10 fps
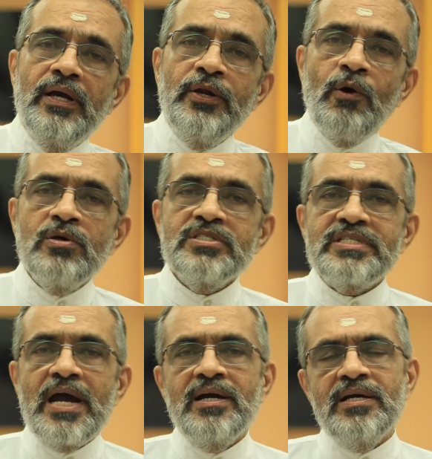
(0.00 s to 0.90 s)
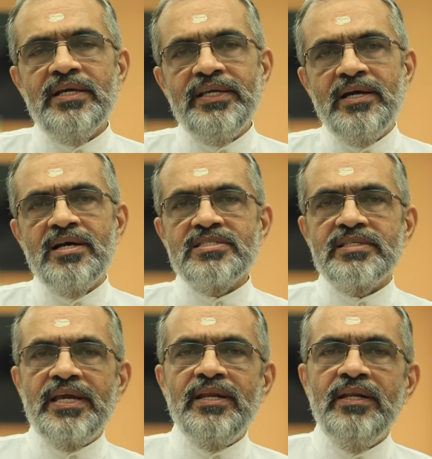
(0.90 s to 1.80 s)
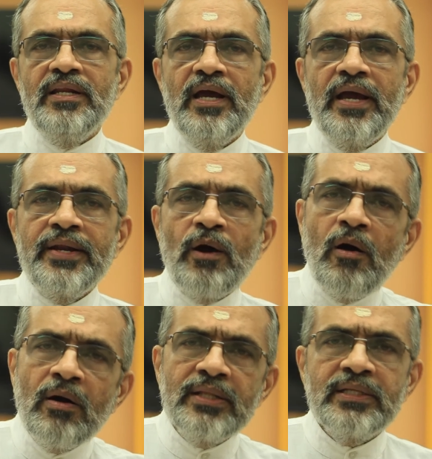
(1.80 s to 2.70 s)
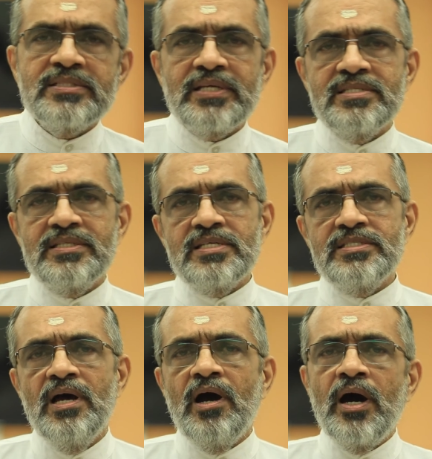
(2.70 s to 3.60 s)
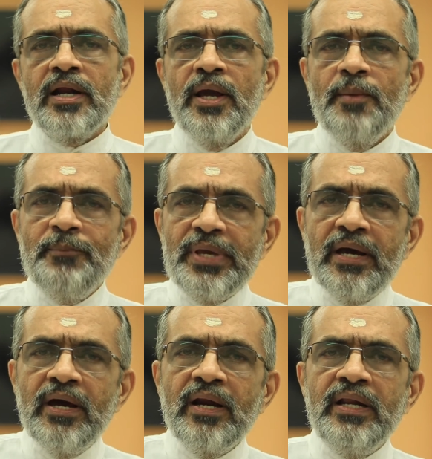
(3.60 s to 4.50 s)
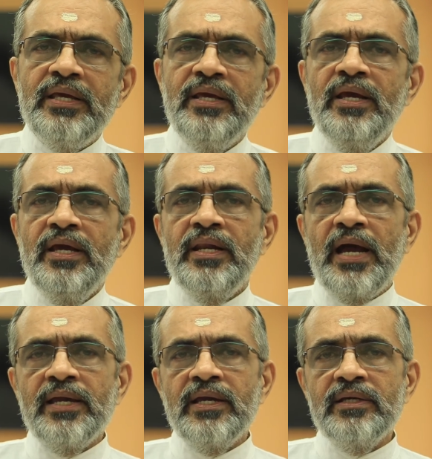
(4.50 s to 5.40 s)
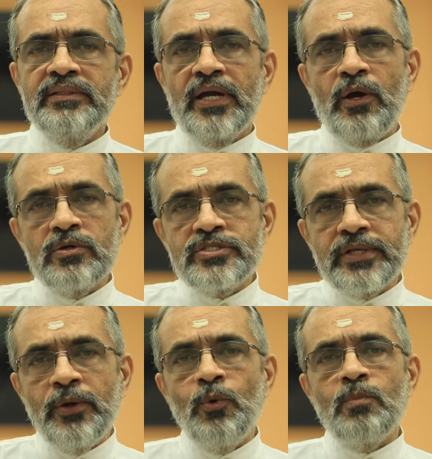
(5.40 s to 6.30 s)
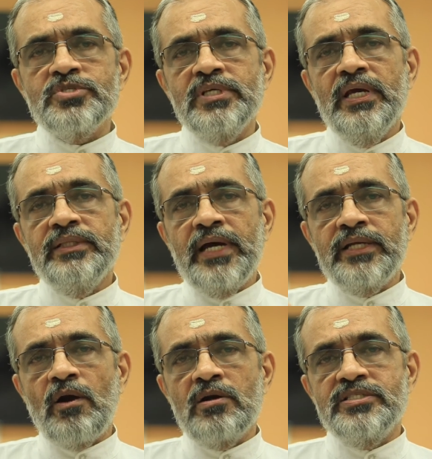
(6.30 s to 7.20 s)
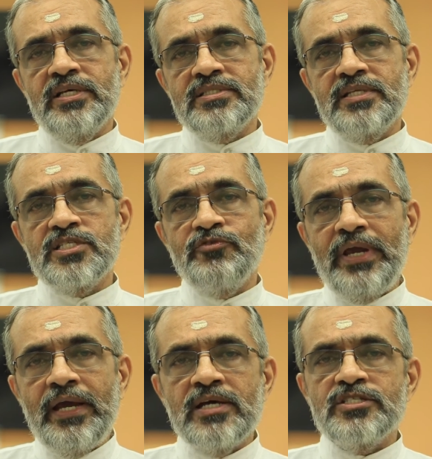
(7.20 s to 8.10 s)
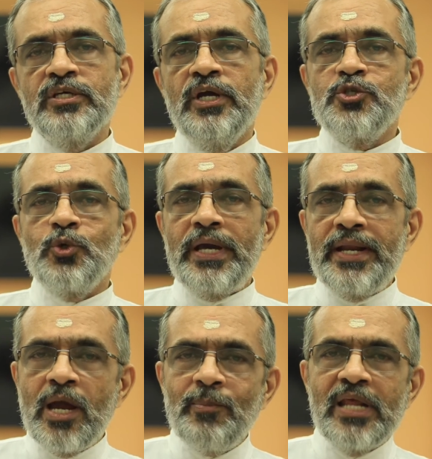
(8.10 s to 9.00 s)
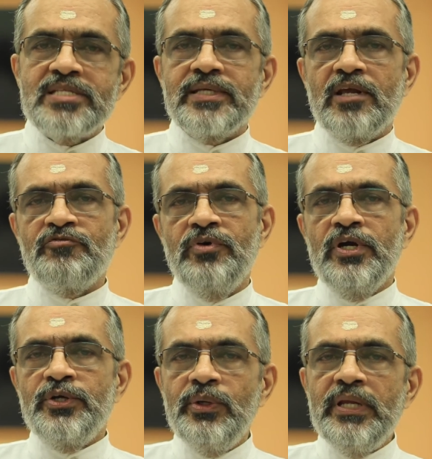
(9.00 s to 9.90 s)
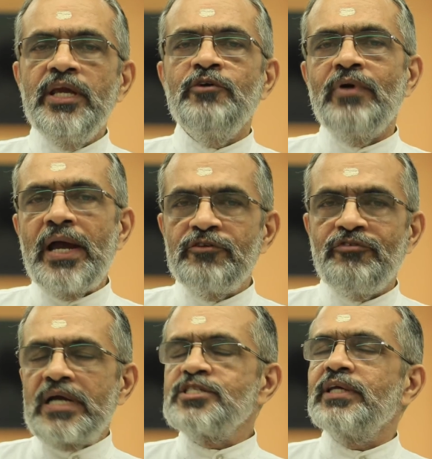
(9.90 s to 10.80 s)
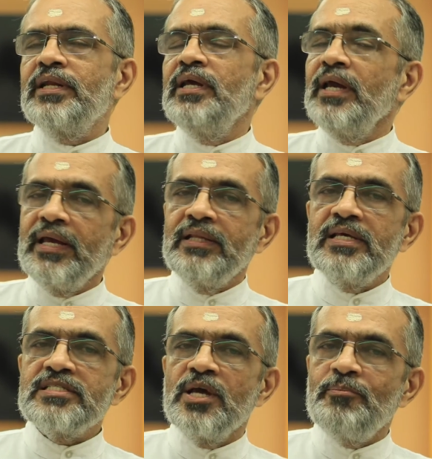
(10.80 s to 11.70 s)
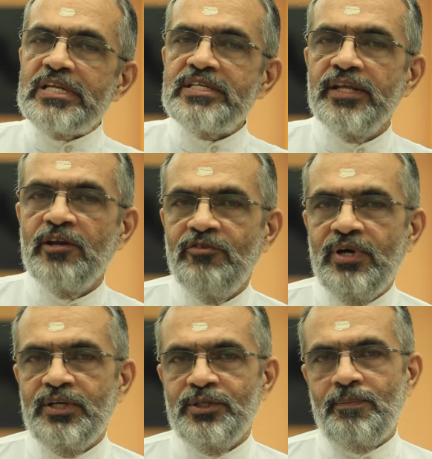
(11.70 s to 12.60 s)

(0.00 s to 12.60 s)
nose, tongue, ears, skin, and all other senses are merely like the costumes that consciousness wears to enable itself to live and function in this material world.